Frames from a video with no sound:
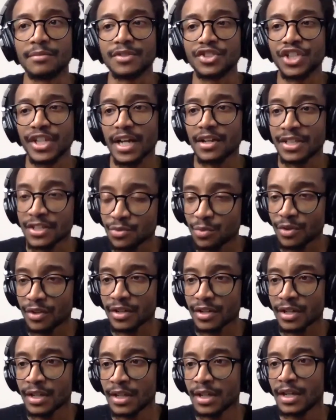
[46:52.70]
Check out
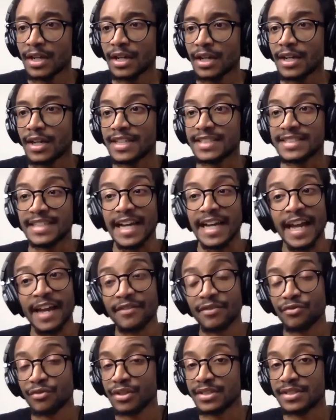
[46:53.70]
his work because I
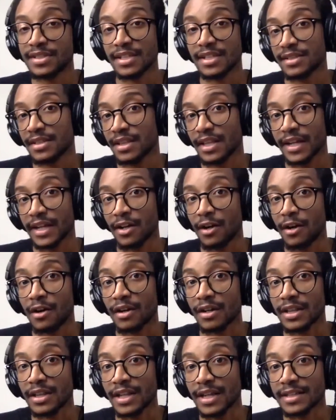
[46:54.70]
haven't really tested Leica
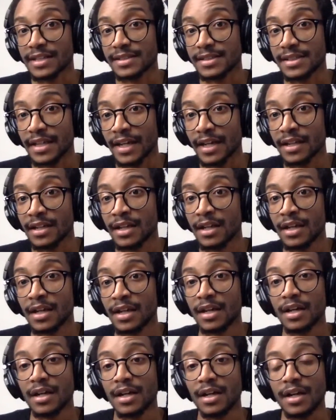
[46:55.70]
R glass yet.
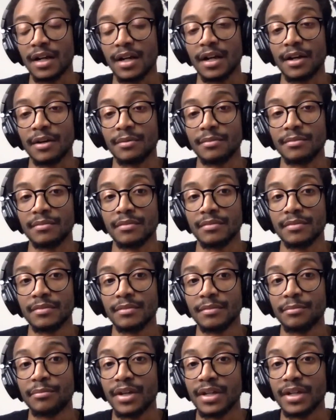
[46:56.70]

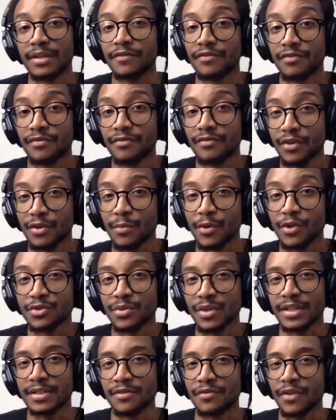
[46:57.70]
But for the most part,
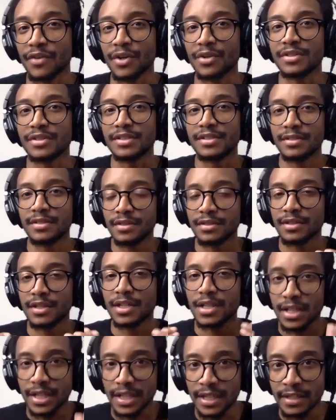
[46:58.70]
it's a very
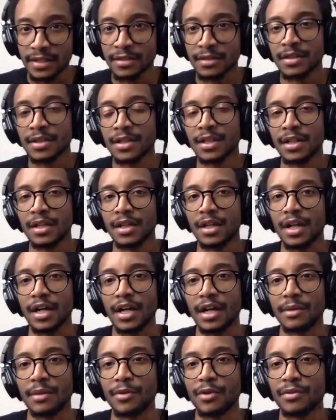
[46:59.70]
clean,
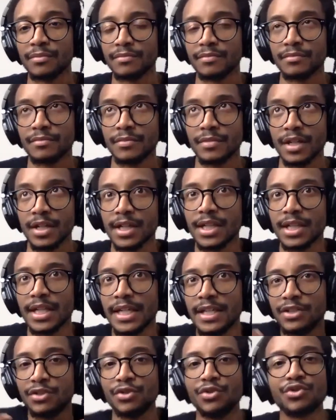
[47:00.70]
clean
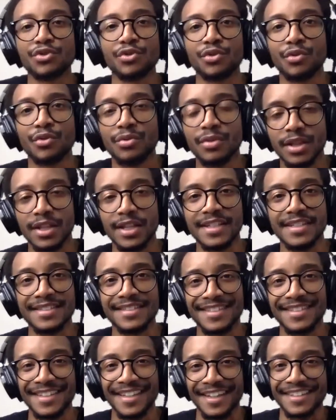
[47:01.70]
neutral lens.
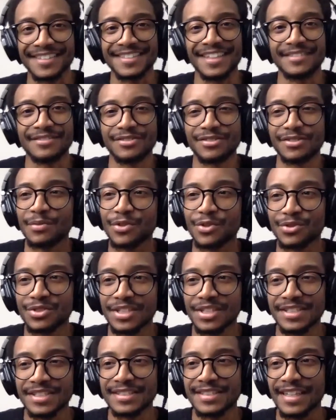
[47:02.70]
Like I said, some of those
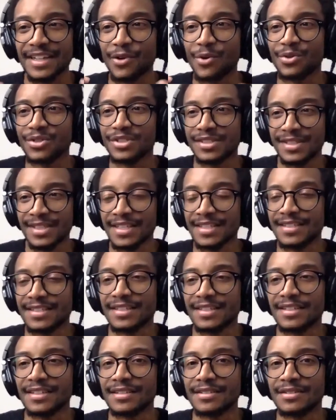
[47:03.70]
lenses, they always tend
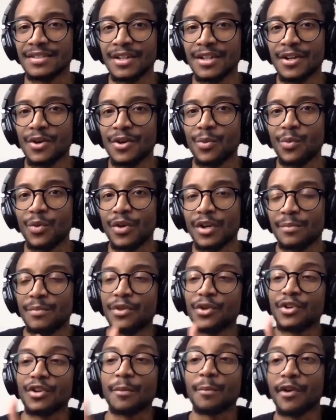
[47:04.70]
to want to be
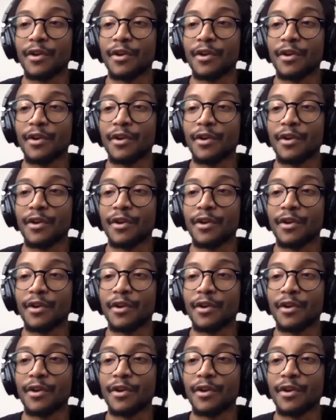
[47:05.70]
on the